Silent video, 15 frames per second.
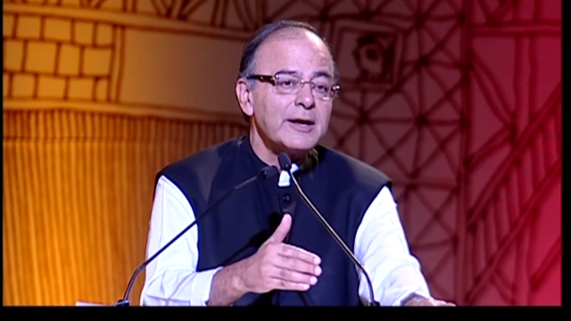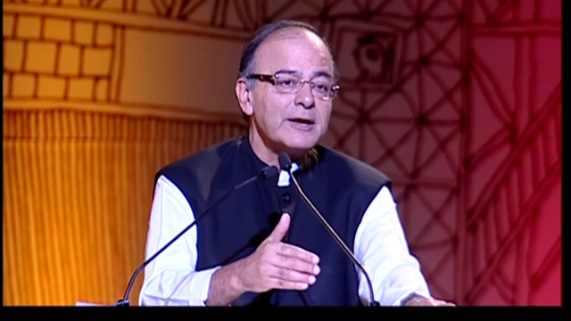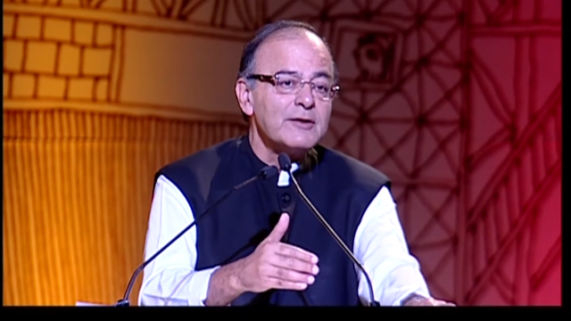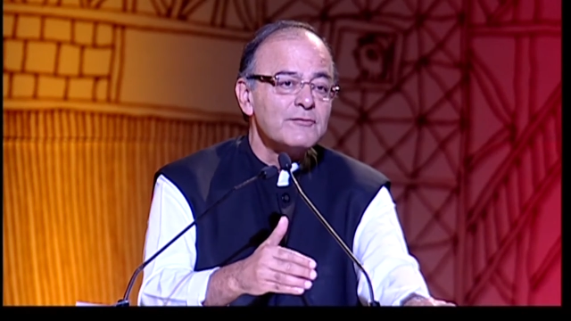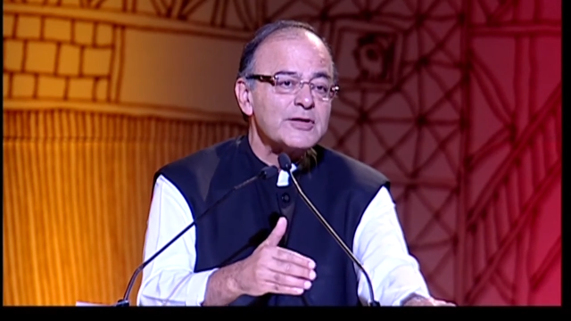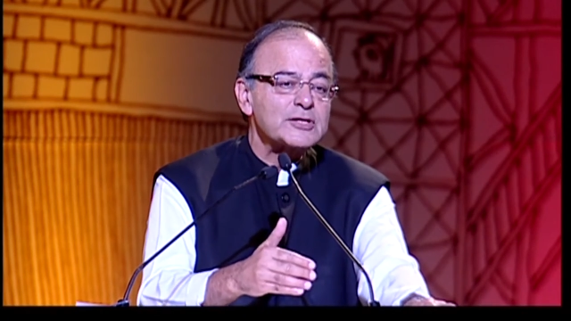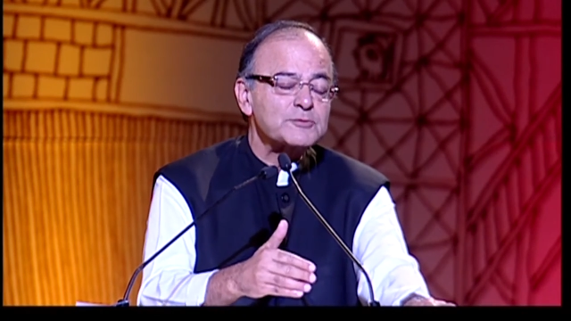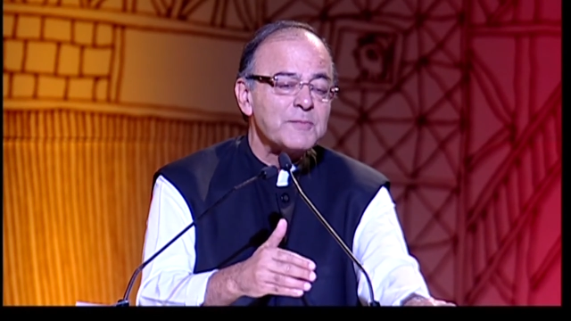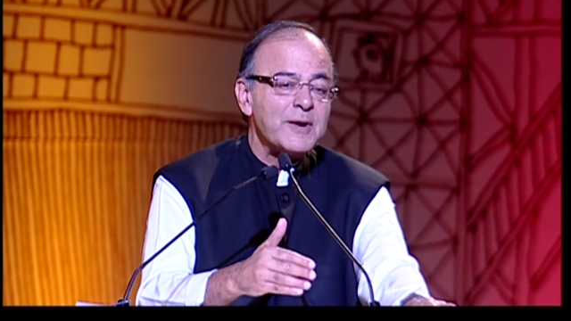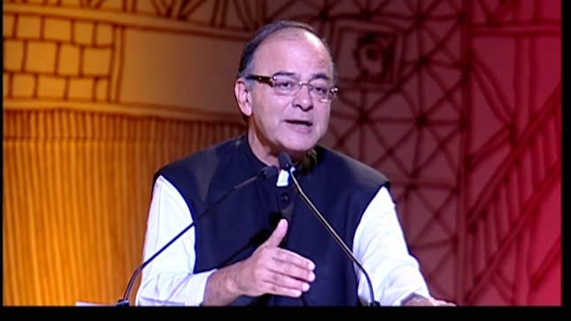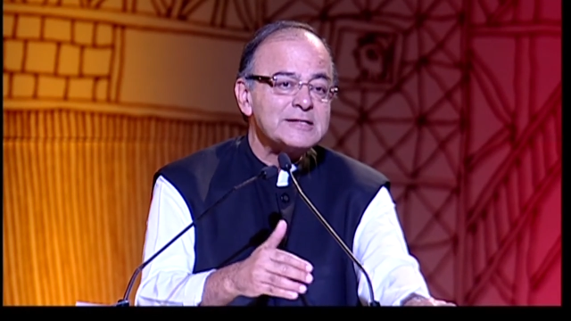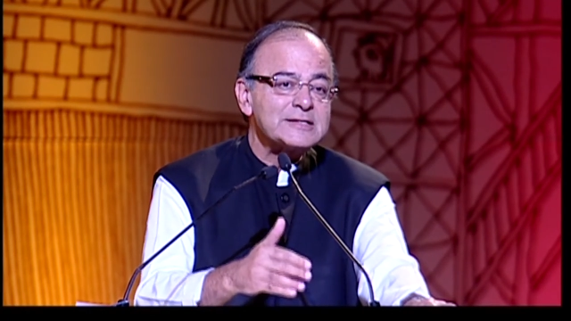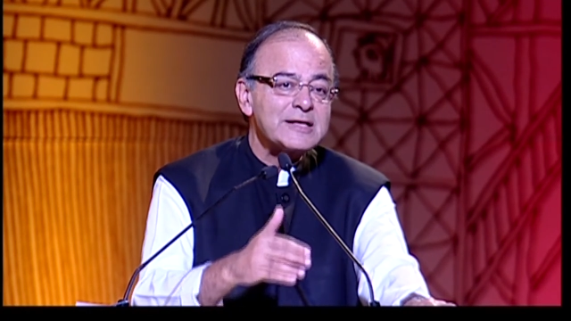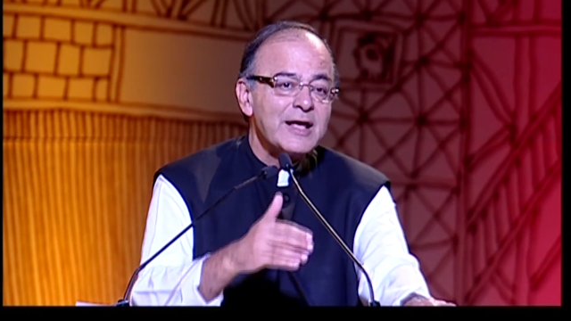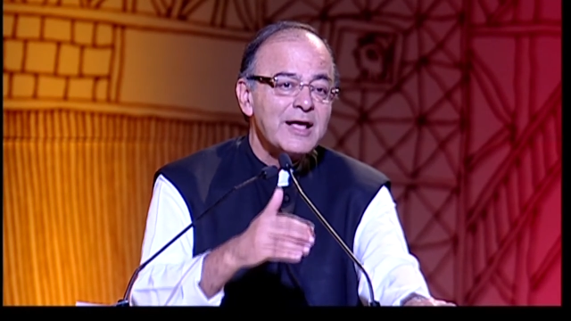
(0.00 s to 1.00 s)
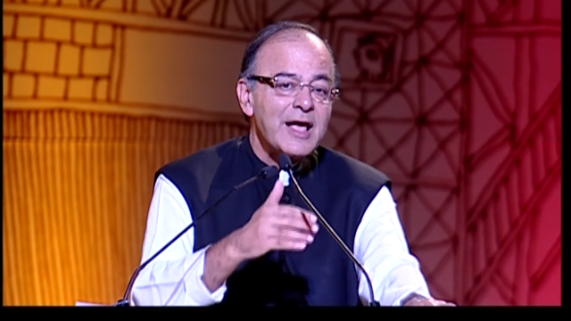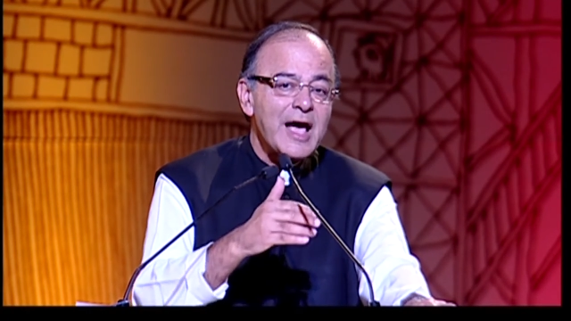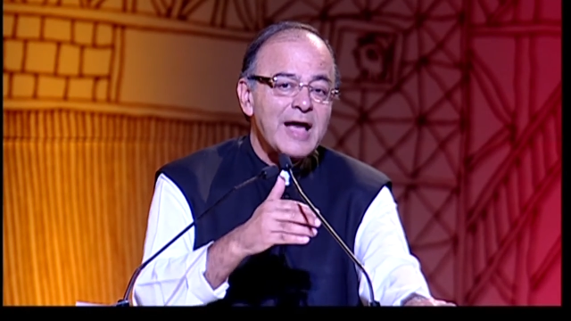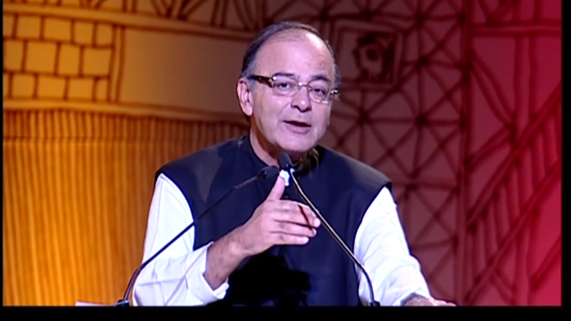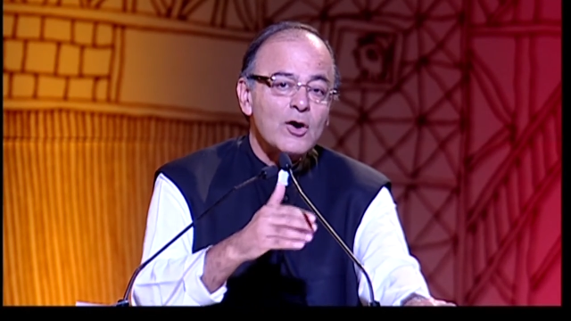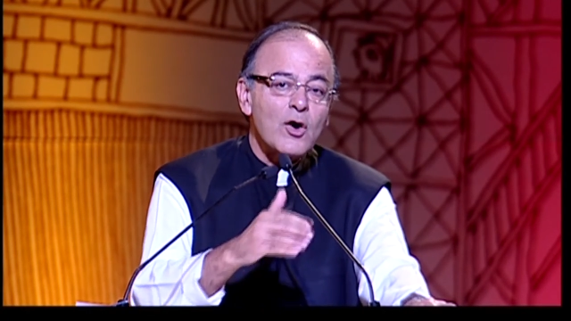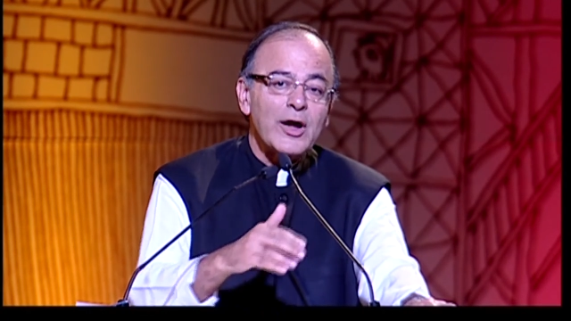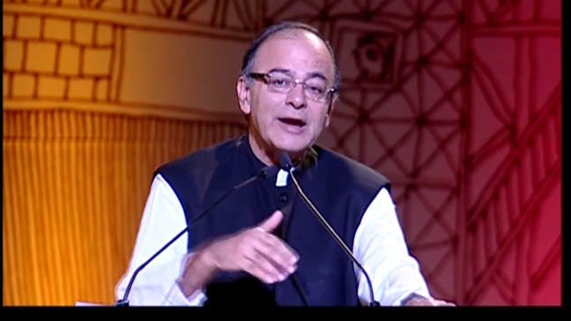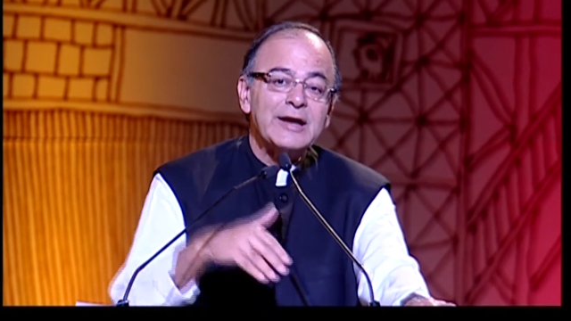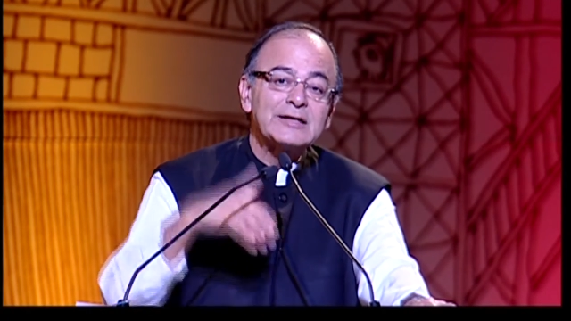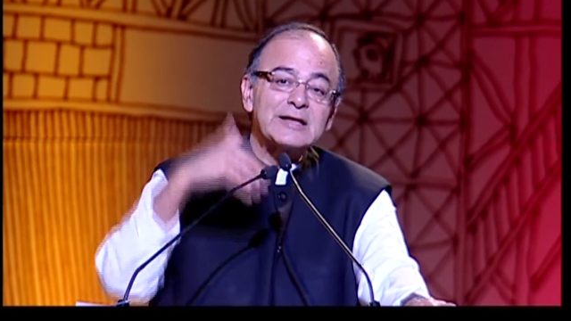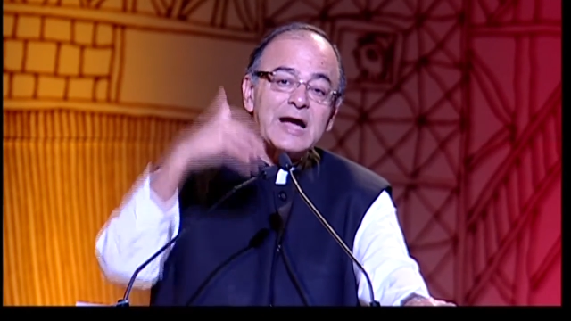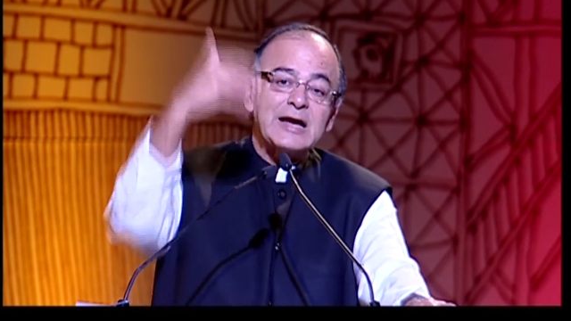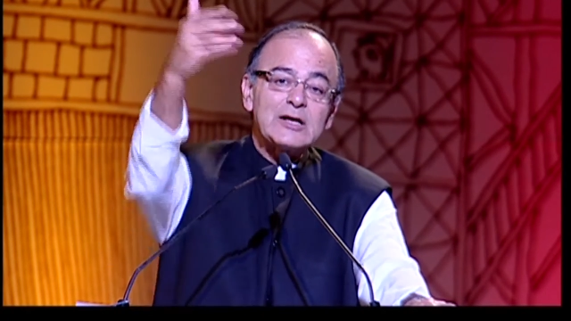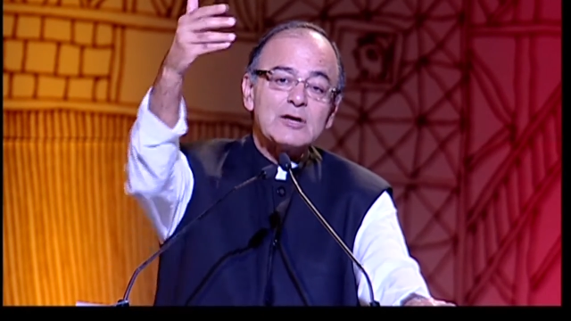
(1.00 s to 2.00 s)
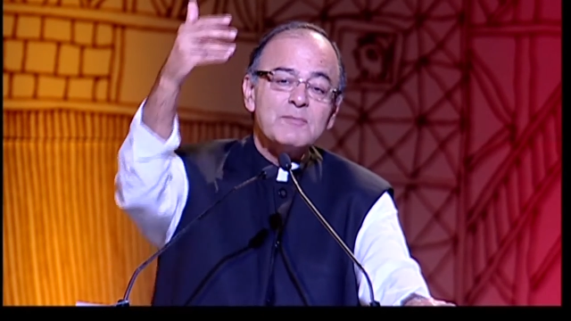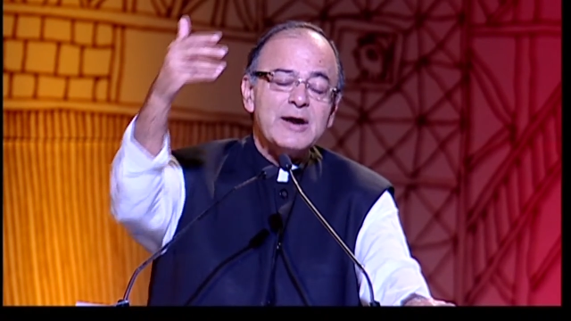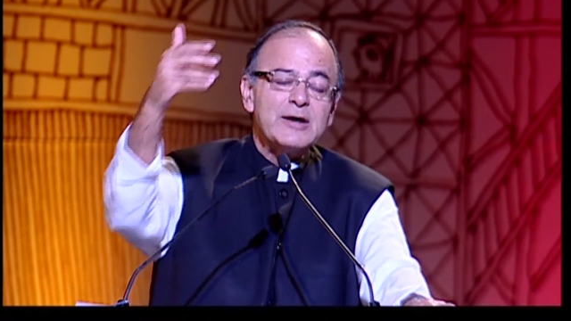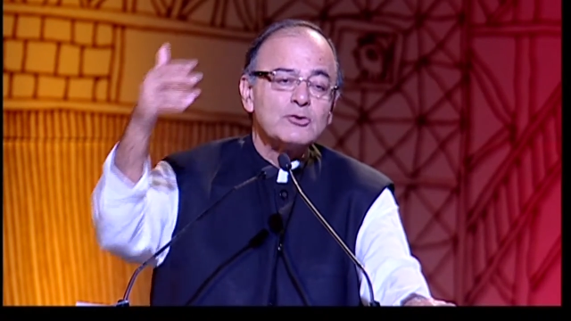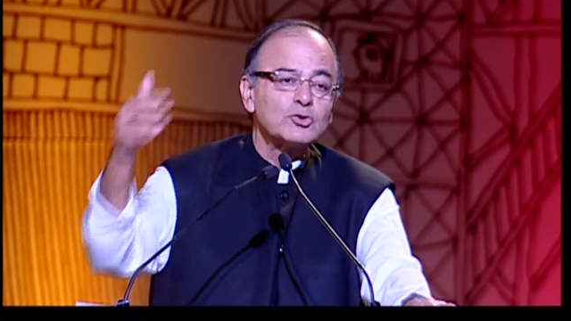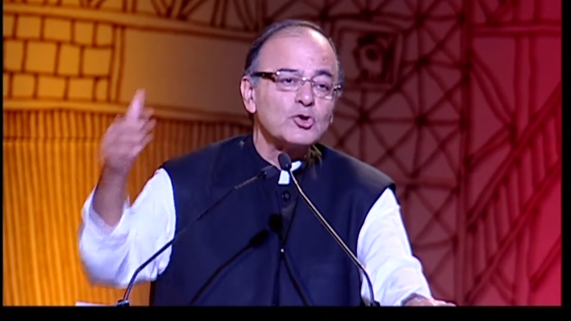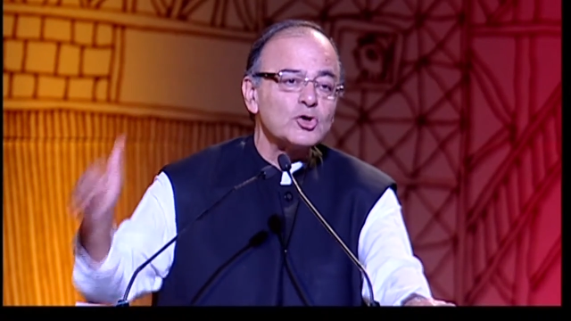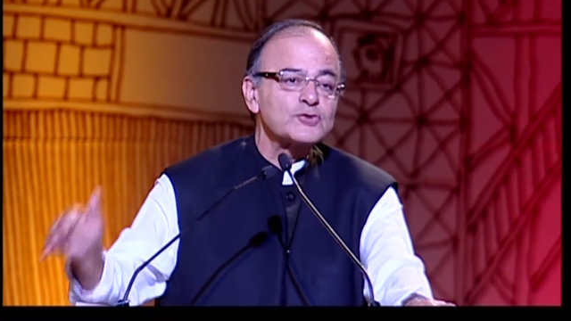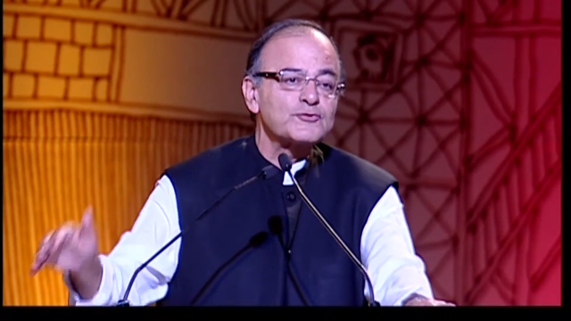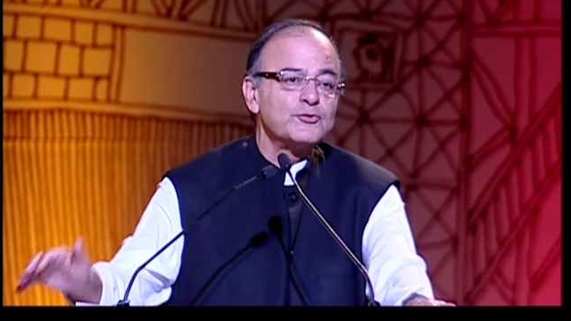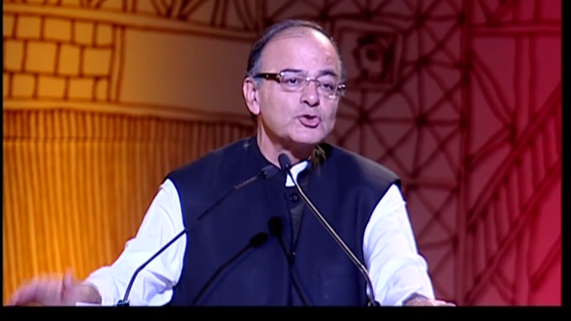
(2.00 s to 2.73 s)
investments and your entitlement to those